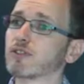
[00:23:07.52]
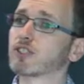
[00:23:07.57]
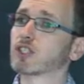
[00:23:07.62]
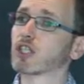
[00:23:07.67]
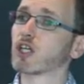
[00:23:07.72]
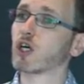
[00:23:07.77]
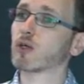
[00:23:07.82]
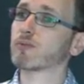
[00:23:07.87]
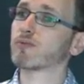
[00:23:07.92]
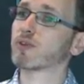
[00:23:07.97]

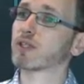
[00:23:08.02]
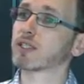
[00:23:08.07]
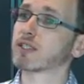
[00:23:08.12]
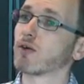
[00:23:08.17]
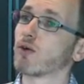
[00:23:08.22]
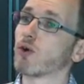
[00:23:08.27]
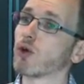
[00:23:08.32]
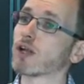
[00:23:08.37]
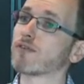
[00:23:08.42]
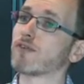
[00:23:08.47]
future,
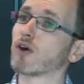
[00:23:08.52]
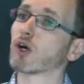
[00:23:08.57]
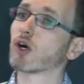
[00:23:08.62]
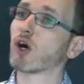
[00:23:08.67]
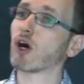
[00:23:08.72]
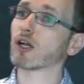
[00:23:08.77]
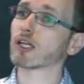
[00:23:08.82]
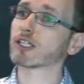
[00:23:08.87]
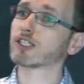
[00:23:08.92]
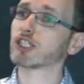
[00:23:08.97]
hopefully, all of
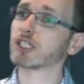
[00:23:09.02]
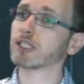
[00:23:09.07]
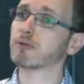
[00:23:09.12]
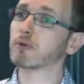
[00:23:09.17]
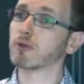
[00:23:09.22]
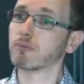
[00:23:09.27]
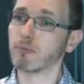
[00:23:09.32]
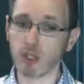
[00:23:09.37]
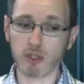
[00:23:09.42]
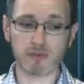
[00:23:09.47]

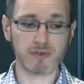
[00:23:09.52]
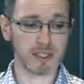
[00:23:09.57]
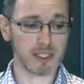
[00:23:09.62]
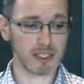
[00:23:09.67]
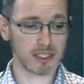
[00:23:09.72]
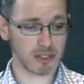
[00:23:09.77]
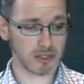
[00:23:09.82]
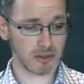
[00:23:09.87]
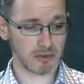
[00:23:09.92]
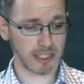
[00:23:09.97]
oncology will move in
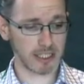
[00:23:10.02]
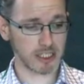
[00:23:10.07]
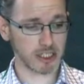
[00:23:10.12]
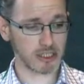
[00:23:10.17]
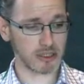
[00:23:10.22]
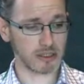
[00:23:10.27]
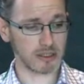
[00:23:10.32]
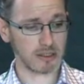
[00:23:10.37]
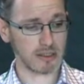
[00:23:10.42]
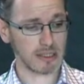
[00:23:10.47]
this
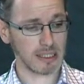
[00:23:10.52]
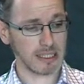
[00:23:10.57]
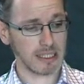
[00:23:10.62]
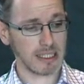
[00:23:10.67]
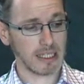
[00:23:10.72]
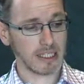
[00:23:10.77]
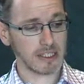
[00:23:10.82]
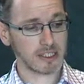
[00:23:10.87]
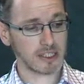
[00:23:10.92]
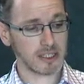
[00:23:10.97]
direction.
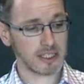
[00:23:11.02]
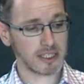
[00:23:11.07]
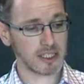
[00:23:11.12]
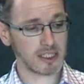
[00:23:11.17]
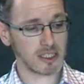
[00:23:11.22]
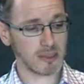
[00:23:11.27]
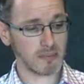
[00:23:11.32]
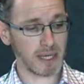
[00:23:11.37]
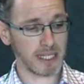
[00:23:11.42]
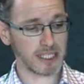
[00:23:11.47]
So,
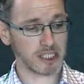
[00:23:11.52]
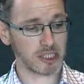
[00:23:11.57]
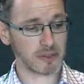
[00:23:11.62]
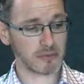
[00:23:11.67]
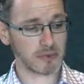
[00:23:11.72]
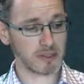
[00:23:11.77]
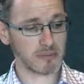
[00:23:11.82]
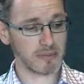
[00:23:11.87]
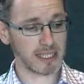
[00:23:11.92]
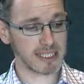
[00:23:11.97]
this is a
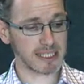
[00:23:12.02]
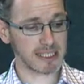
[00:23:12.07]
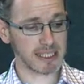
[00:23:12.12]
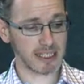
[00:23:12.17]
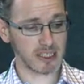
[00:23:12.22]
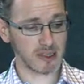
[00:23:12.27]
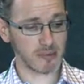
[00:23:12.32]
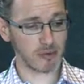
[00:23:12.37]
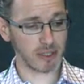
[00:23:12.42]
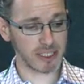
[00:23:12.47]
patient with
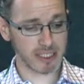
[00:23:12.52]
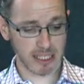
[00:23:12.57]
metastatic